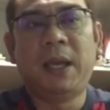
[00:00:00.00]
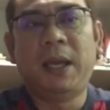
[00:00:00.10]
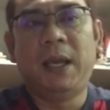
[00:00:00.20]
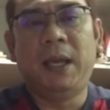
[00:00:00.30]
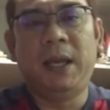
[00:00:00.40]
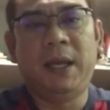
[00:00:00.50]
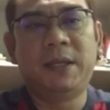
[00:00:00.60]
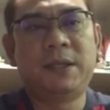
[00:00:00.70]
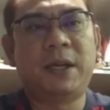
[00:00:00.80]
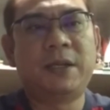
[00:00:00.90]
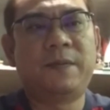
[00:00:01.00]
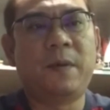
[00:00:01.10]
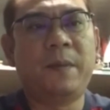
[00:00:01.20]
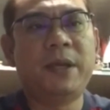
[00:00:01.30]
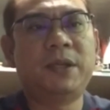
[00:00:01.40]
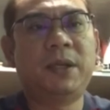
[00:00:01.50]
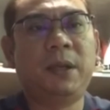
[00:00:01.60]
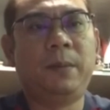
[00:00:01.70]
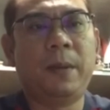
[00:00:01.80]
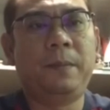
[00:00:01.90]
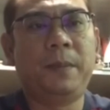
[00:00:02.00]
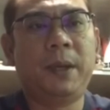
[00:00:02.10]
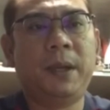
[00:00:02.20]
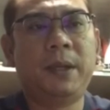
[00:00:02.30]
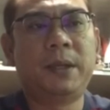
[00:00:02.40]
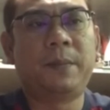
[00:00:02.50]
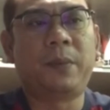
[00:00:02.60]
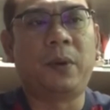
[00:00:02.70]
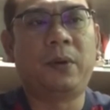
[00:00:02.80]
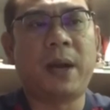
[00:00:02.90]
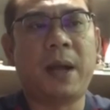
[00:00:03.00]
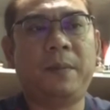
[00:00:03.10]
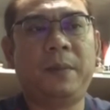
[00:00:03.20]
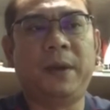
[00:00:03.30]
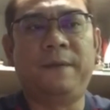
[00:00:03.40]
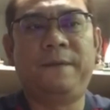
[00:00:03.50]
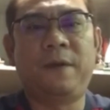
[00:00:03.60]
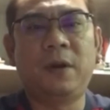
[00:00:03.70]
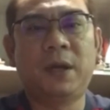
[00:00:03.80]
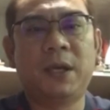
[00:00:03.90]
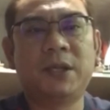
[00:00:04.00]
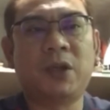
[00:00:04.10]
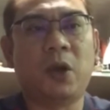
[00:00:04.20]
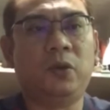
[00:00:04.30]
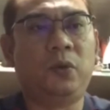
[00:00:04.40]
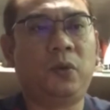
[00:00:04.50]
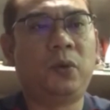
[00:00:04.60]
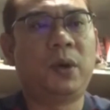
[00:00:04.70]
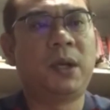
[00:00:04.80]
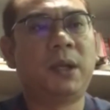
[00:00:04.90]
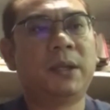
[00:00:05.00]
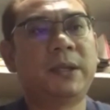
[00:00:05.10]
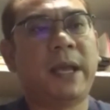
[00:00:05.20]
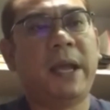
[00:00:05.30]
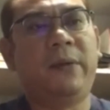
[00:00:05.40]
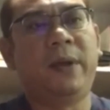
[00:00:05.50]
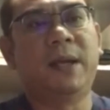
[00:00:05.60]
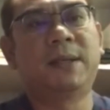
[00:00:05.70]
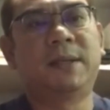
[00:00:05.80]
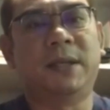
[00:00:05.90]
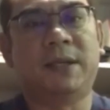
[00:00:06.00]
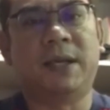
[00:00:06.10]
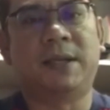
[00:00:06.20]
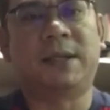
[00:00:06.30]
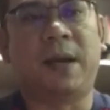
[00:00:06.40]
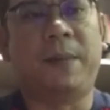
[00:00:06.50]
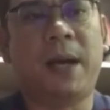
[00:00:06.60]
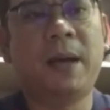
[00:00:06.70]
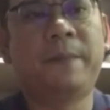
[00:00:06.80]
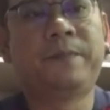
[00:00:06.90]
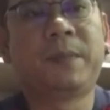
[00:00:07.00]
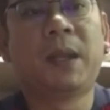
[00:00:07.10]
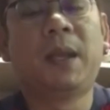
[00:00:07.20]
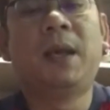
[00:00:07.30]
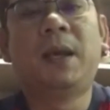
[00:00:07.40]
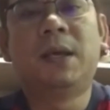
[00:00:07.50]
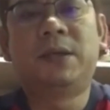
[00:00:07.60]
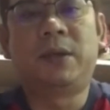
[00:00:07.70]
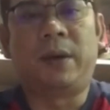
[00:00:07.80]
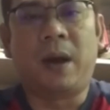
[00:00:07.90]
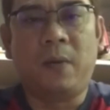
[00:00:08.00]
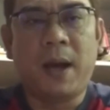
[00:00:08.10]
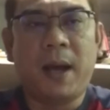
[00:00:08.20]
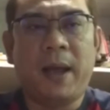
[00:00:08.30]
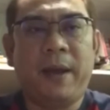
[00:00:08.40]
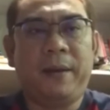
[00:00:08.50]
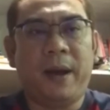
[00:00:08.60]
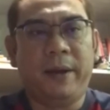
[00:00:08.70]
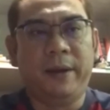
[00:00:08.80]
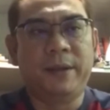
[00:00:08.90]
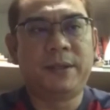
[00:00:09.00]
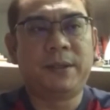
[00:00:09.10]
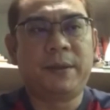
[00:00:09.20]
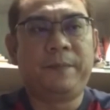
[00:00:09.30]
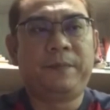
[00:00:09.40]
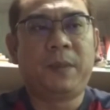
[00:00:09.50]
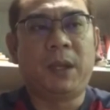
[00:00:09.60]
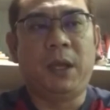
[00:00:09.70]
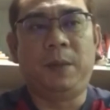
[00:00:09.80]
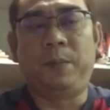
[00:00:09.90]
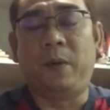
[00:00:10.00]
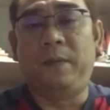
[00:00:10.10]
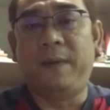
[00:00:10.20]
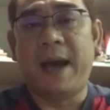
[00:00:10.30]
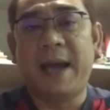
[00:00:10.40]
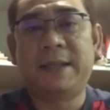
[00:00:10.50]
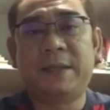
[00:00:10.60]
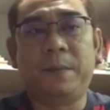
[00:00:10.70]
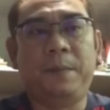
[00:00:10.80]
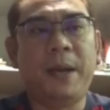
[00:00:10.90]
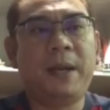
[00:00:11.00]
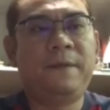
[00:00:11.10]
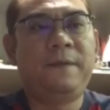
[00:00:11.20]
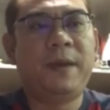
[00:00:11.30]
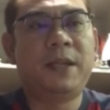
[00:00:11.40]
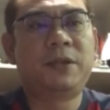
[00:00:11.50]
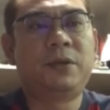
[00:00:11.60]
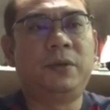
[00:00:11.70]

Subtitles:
It is transformation development program that focus on rural areas such as Sabah, Sarawak and others. It provides benefits to the